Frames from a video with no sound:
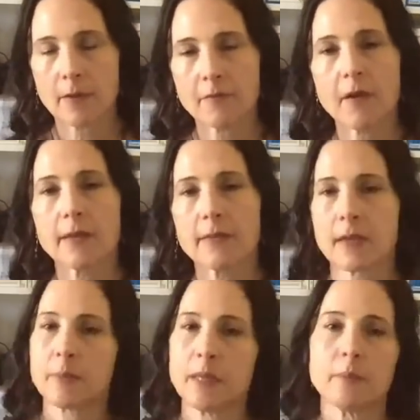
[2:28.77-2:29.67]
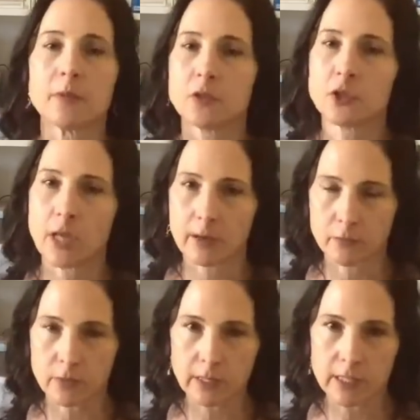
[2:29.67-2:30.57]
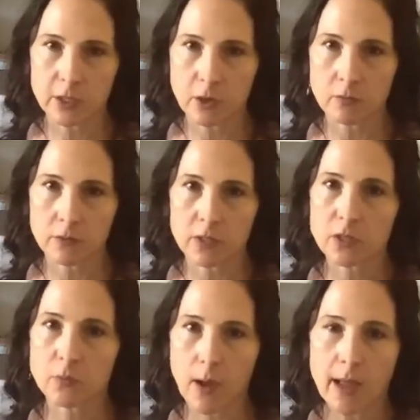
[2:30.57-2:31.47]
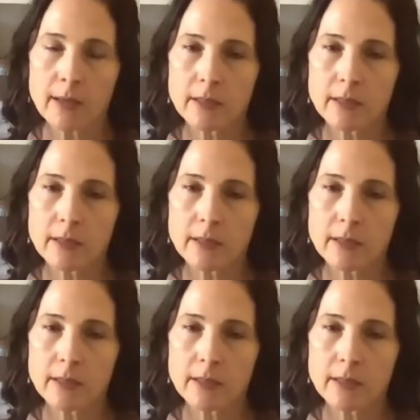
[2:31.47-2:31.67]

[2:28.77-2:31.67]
I find that people generally don't sweat,